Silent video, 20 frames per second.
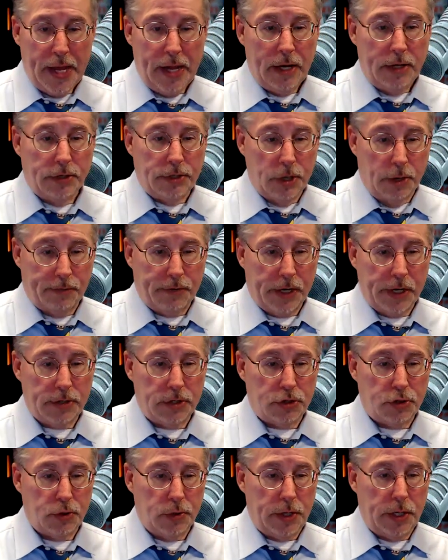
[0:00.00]
Don't forget to
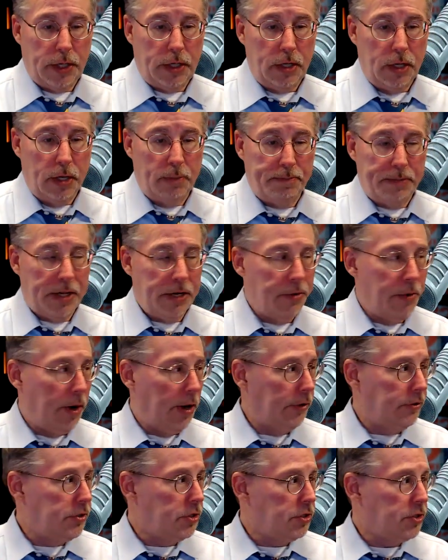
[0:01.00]
join
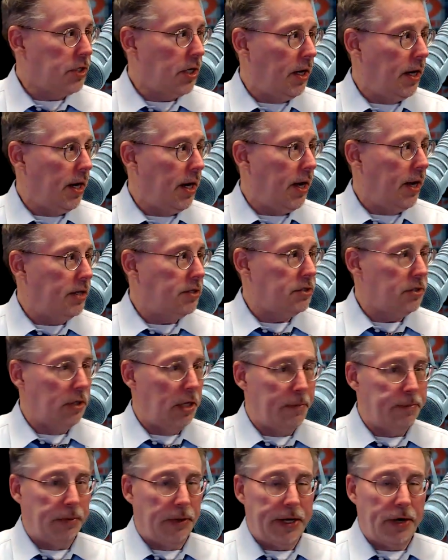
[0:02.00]
meteorologist Todd
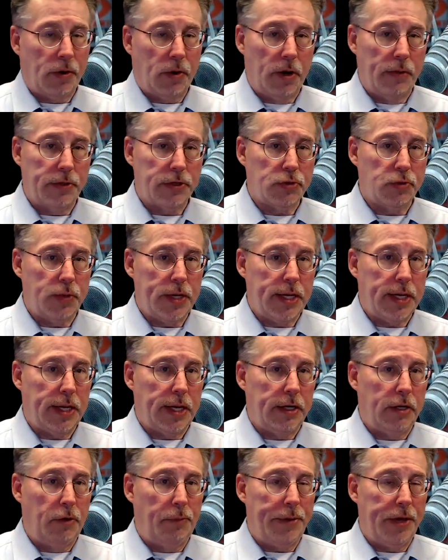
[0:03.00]
Hyslip later on this weekend.
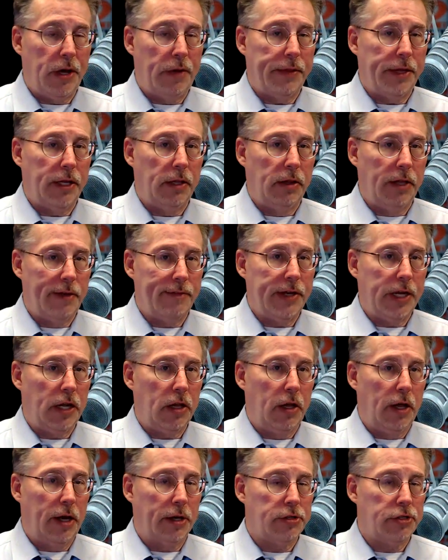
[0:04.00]
He'll be on the 11
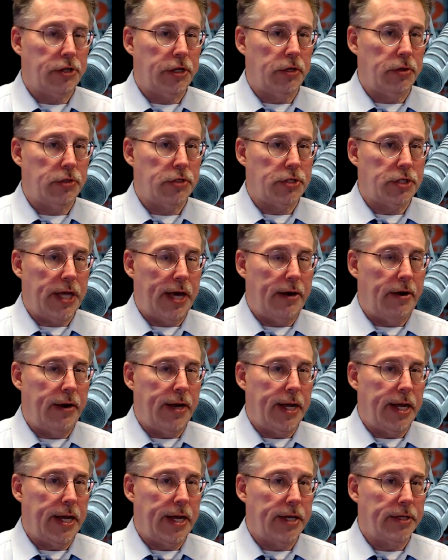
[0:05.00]
o'clock show
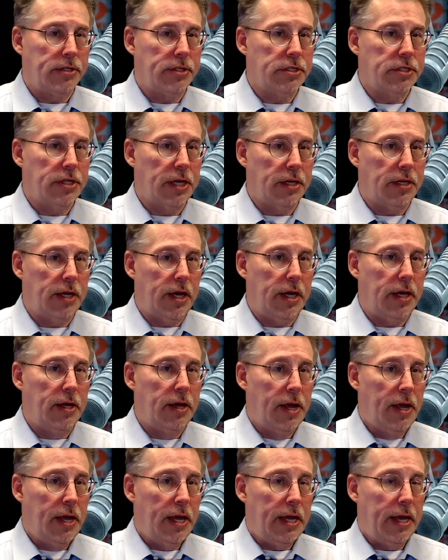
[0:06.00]
Saturday and Sunday,
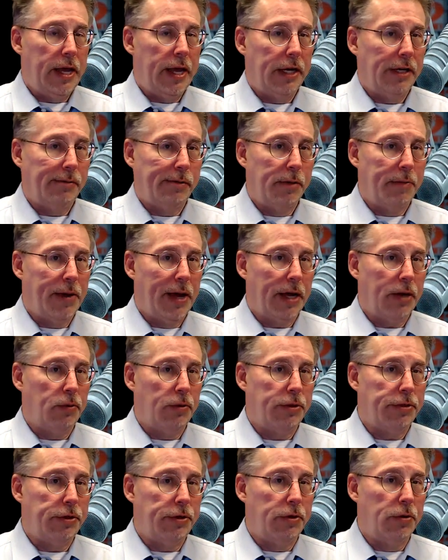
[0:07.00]
and I'll be back
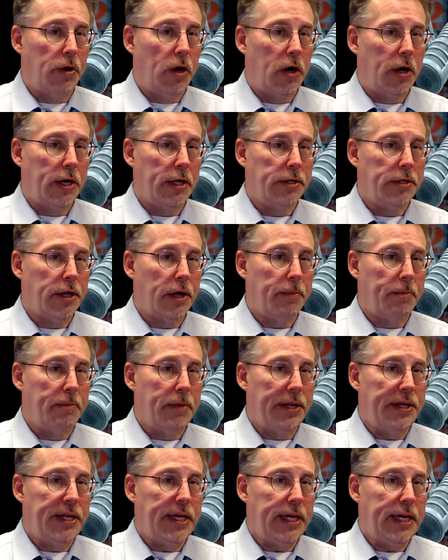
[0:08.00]
with you on
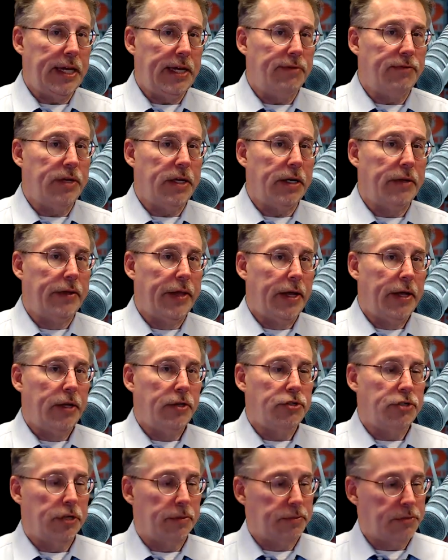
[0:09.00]
Monday evening.
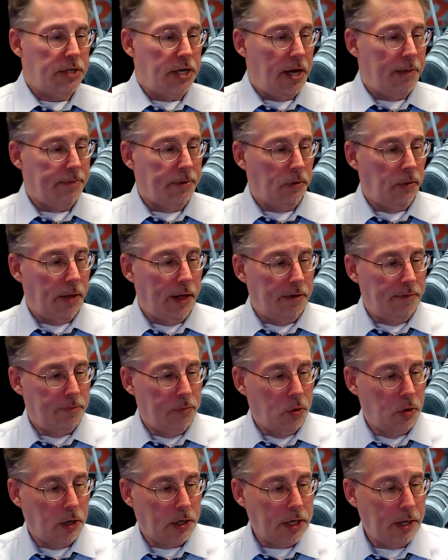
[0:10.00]
Chip Chapman will have
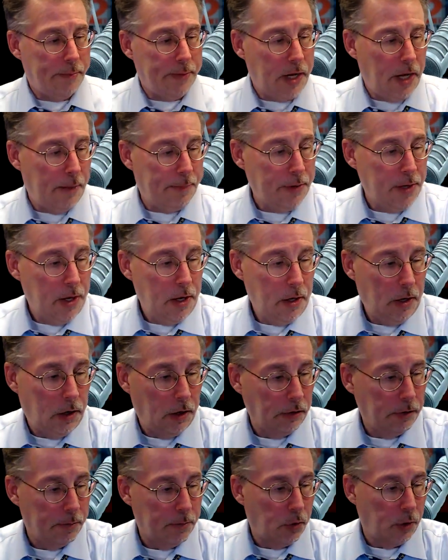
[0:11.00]
more coming up on
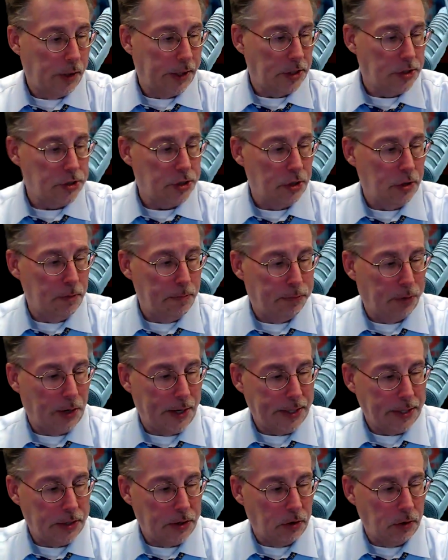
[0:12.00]
the morning show
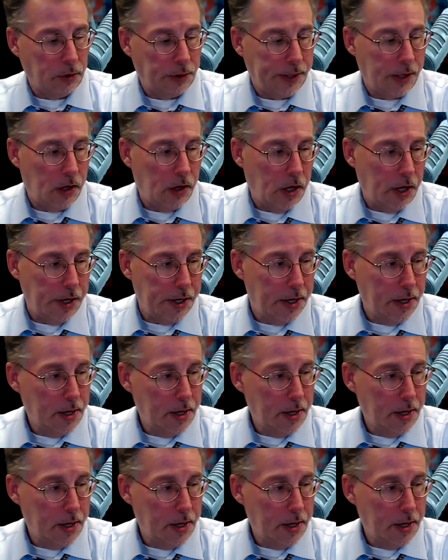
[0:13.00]
bright and early on